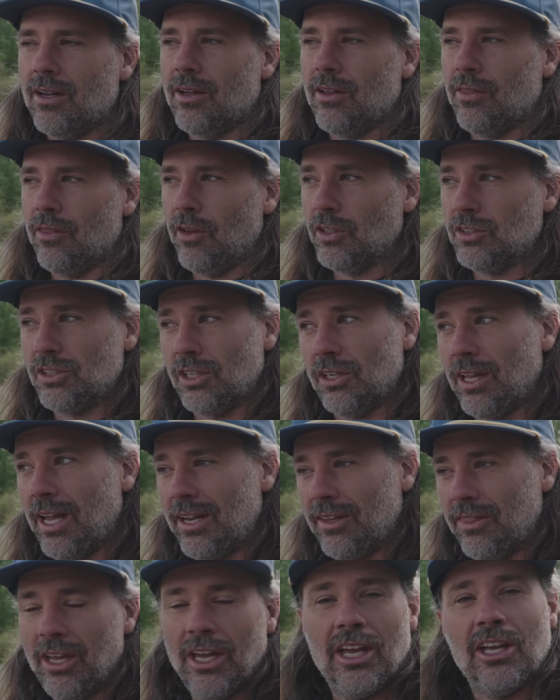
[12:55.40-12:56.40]
Those are
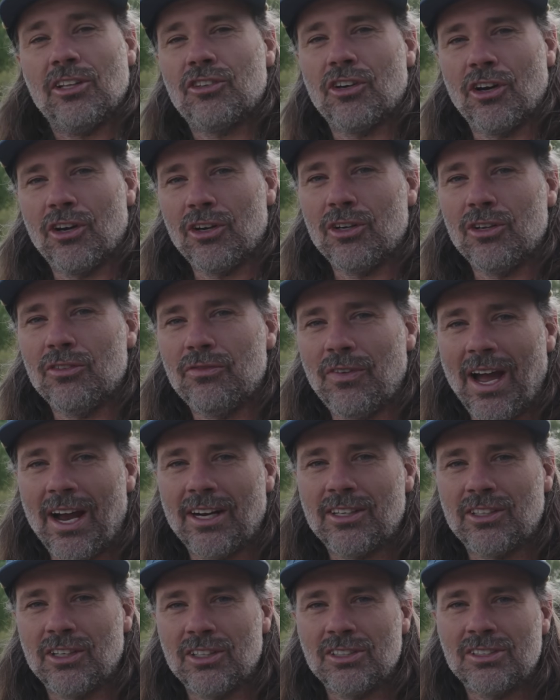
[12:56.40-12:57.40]
like the internal
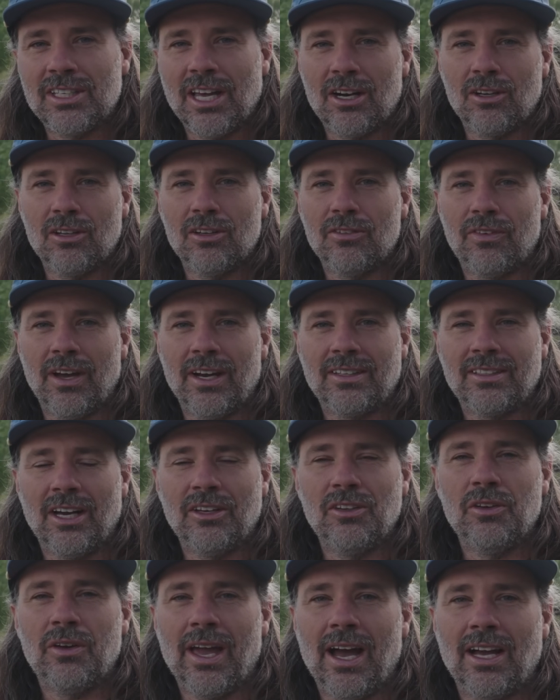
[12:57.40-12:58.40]
factors that'll affect how
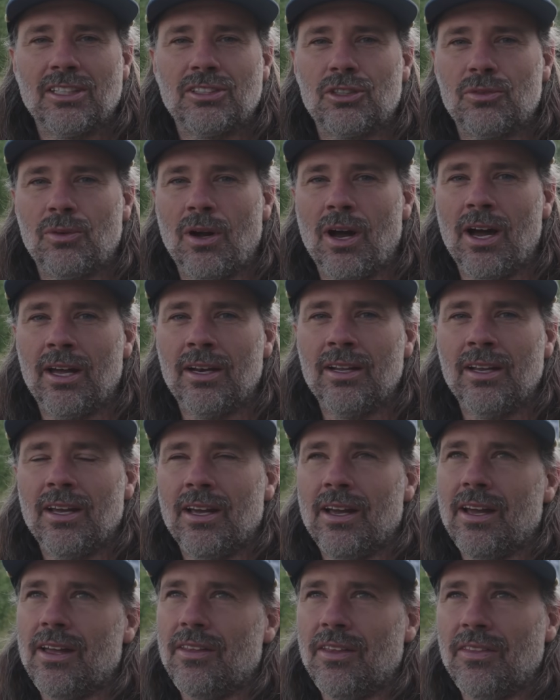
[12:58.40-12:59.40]
you cast a rod.
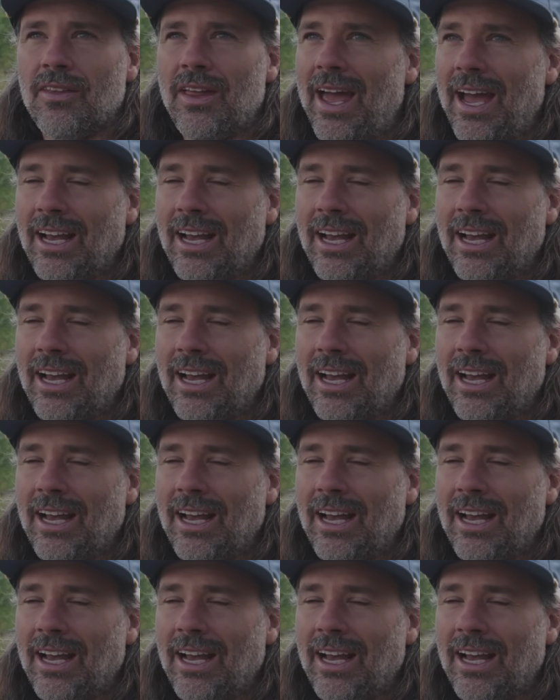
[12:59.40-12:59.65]
Then the